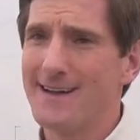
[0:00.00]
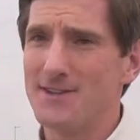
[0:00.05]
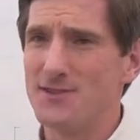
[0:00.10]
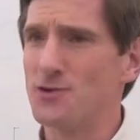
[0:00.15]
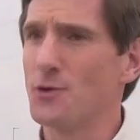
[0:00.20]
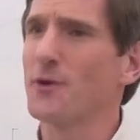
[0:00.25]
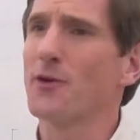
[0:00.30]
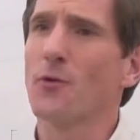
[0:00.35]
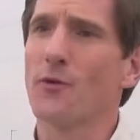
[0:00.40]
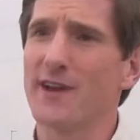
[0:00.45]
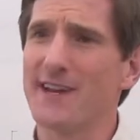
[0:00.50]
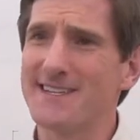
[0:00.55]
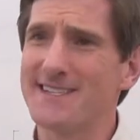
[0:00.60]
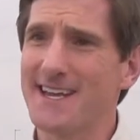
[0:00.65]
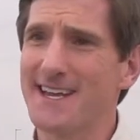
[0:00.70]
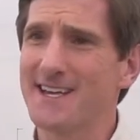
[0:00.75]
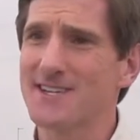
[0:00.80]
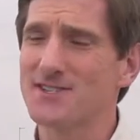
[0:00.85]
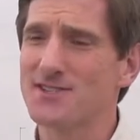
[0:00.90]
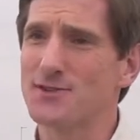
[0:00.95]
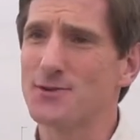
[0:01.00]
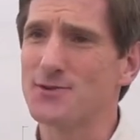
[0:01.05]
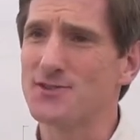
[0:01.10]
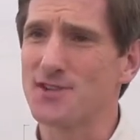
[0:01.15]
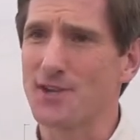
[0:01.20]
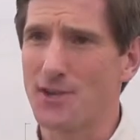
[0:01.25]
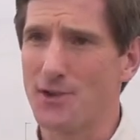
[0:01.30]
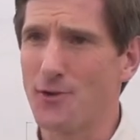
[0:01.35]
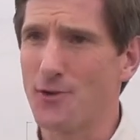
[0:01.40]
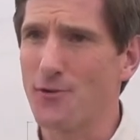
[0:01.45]
doing what it takes to
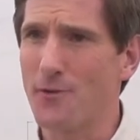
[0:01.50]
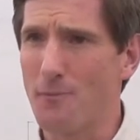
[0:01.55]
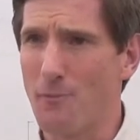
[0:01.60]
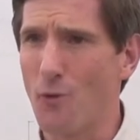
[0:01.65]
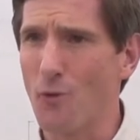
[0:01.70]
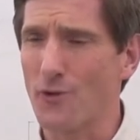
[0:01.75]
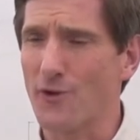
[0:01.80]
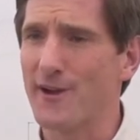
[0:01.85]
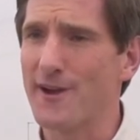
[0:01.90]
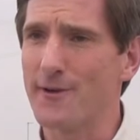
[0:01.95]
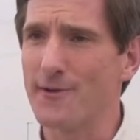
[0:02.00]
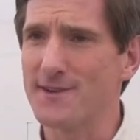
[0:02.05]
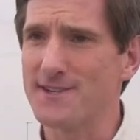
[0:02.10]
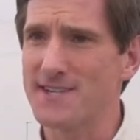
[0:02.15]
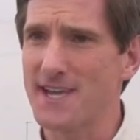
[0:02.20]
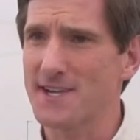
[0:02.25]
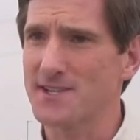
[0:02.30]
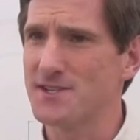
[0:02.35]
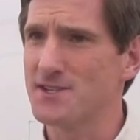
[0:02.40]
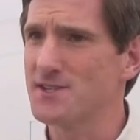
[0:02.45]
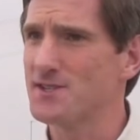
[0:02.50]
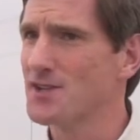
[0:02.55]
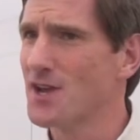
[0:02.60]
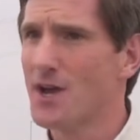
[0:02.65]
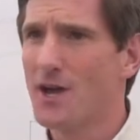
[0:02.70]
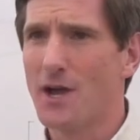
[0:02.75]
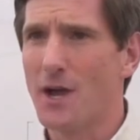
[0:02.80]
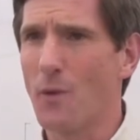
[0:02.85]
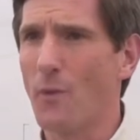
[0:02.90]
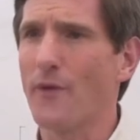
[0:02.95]
secure the border here in Texas,
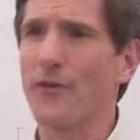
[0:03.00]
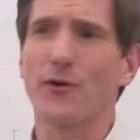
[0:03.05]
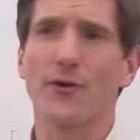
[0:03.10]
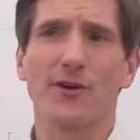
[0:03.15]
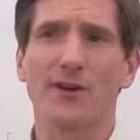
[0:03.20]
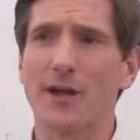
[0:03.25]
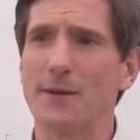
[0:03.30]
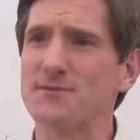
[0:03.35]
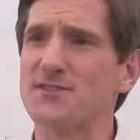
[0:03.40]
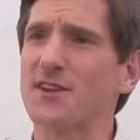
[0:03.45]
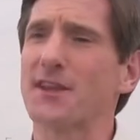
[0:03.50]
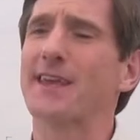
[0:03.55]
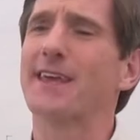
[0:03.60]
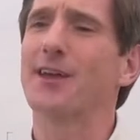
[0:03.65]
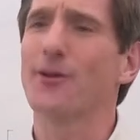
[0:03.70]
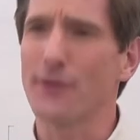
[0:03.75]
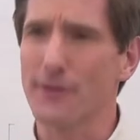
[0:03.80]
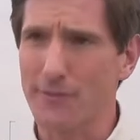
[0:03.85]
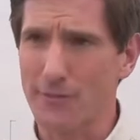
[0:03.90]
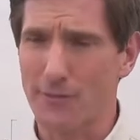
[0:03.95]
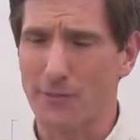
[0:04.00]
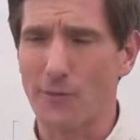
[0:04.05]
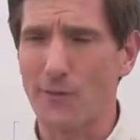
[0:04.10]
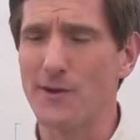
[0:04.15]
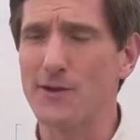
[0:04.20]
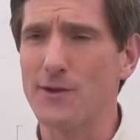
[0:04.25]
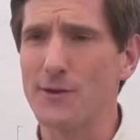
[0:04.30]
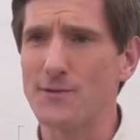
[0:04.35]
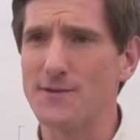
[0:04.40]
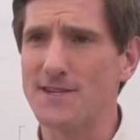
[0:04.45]
whether it comes to killing the
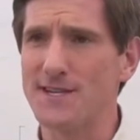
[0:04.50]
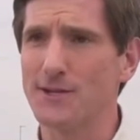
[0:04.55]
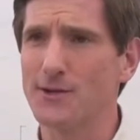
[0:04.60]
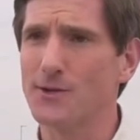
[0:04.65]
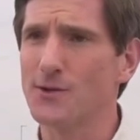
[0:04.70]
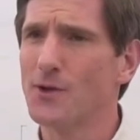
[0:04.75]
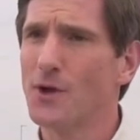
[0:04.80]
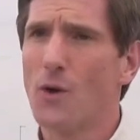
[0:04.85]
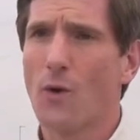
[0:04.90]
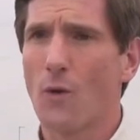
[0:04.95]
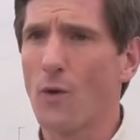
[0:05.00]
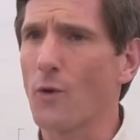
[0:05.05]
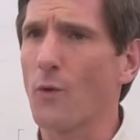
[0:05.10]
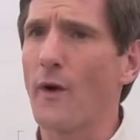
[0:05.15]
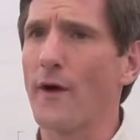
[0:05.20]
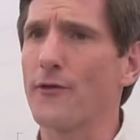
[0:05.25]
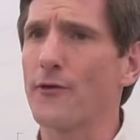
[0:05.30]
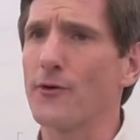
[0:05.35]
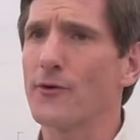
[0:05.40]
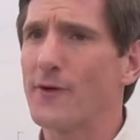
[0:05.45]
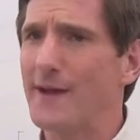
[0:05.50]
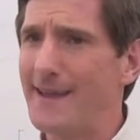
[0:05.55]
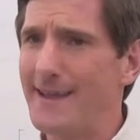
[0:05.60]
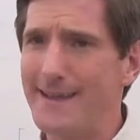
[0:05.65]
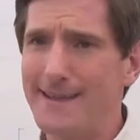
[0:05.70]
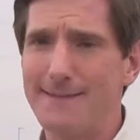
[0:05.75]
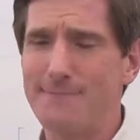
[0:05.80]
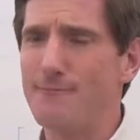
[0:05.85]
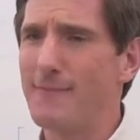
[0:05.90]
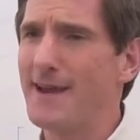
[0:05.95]
Green New Deal, or whether
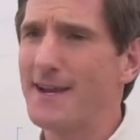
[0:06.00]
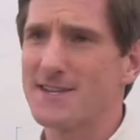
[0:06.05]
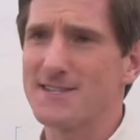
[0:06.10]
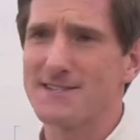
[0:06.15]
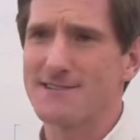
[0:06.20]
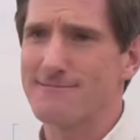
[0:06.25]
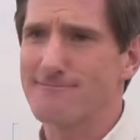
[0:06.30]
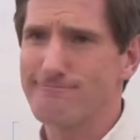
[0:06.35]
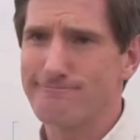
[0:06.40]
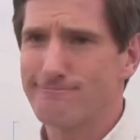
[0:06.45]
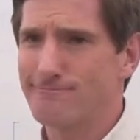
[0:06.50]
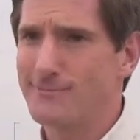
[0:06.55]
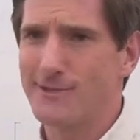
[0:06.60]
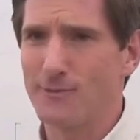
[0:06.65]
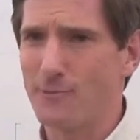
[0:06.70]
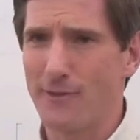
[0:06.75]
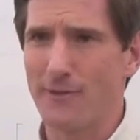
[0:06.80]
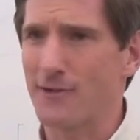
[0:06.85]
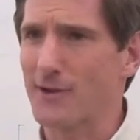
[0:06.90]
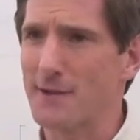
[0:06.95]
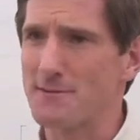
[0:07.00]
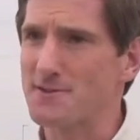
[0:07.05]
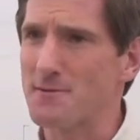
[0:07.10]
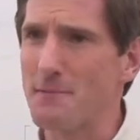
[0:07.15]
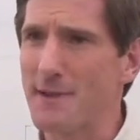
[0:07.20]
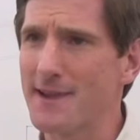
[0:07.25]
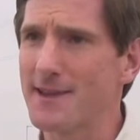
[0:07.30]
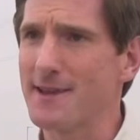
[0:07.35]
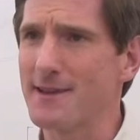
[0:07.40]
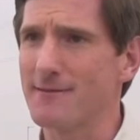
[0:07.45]
it makes, whether it comes to
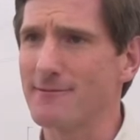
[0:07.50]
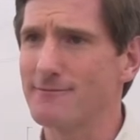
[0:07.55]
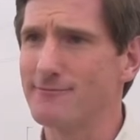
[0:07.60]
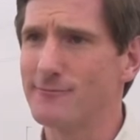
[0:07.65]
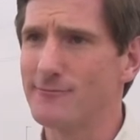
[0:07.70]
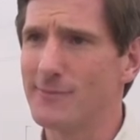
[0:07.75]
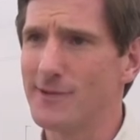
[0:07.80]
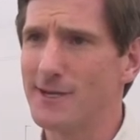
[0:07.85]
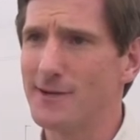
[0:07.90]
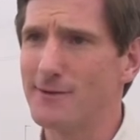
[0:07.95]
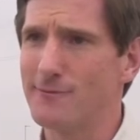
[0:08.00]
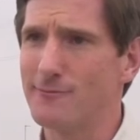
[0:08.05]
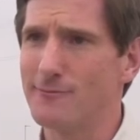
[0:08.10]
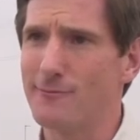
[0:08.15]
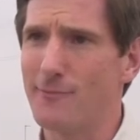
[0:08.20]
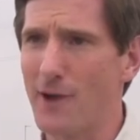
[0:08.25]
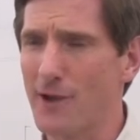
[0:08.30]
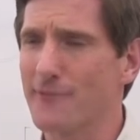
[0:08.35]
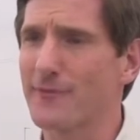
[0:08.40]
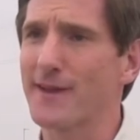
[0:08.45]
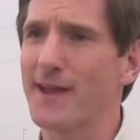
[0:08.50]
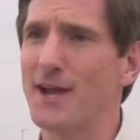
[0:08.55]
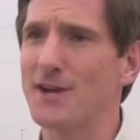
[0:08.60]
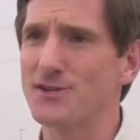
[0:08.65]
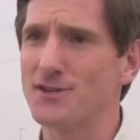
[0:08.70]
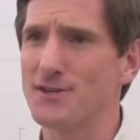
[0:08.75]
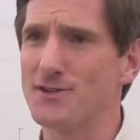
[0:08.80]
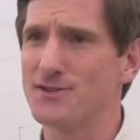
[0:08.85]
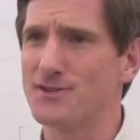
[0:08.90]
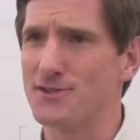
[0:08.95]
making
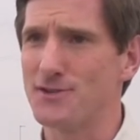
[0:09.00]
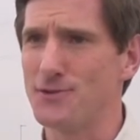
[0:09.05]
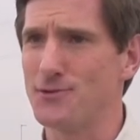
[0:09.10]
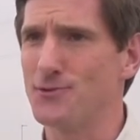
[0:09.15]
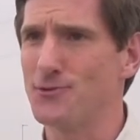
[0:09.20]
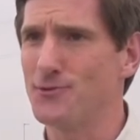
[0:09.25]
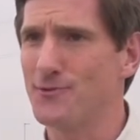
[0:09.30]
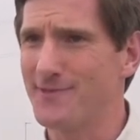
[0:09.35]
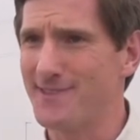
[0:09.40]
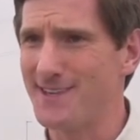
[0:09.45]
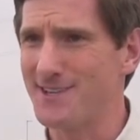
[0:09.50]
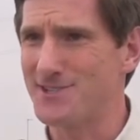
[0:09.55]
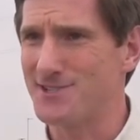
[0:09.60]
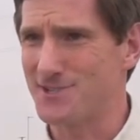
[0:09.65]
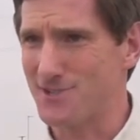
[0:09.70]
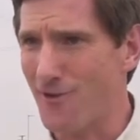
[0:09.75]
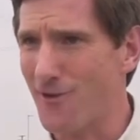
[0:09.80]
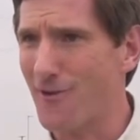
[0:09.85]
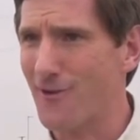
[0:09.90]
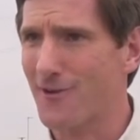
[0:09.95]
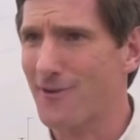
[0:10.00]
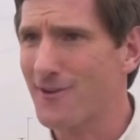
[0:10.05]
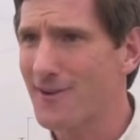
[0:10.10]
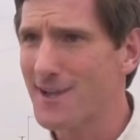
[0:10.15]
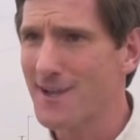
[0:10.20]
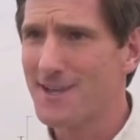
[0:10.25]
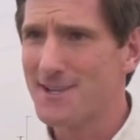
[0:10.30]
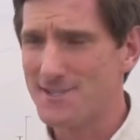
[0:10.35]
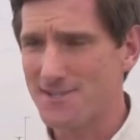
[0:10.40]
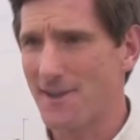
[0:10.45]
modifications to the STAR
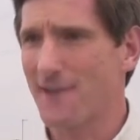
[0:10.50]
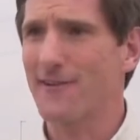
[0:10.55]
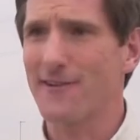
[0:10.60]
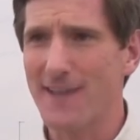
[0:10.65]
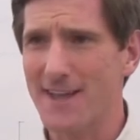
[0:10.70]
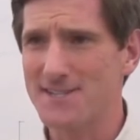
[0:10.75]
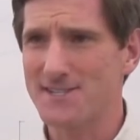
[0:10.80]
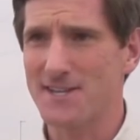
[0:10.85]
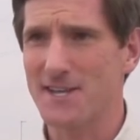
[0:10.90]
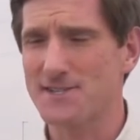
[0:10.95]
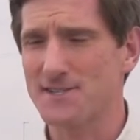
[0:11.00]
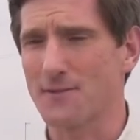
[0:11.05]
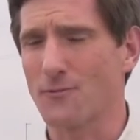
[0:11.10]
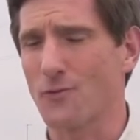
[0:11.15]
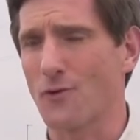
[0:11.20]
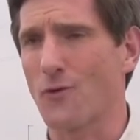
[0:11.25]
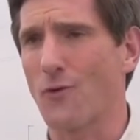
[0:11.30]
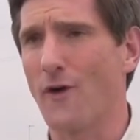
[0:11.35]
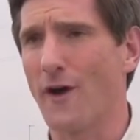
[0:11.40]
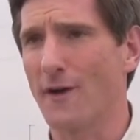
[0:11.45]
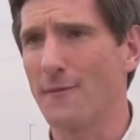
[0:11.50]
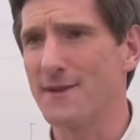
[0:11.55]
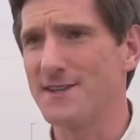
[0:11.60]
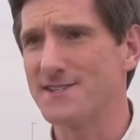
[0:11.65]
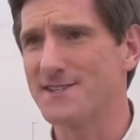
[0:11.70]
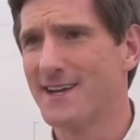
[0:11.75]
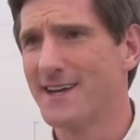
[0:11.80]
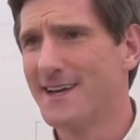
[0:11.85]
standardized testing requirements.